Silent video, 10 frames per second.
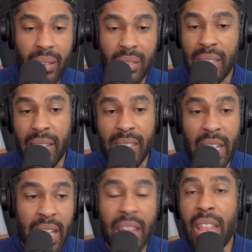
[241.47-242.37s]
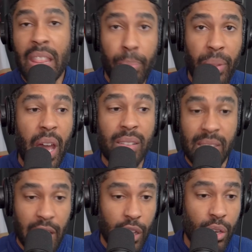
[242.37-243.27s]
season, and then the playoffs
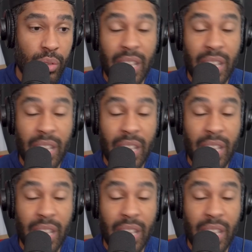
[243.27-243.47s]
they lose.